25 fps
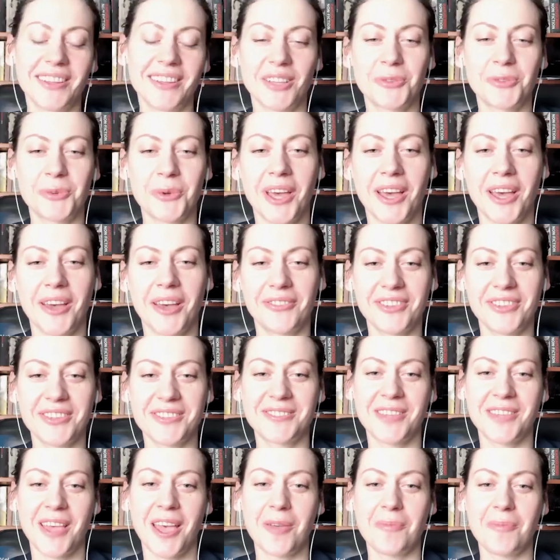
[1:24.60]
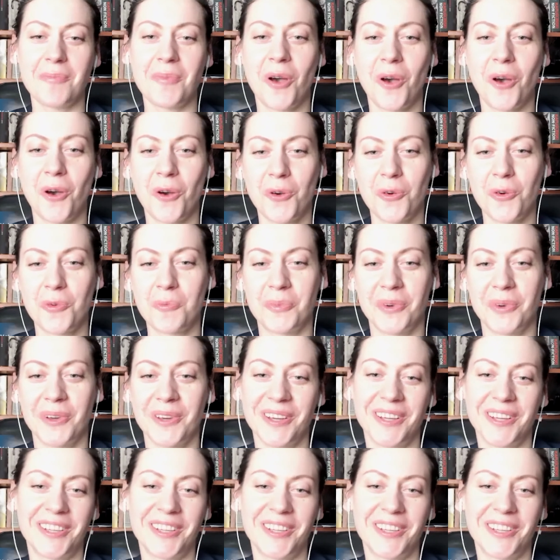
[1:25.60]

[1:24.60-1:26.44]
that we have the same hope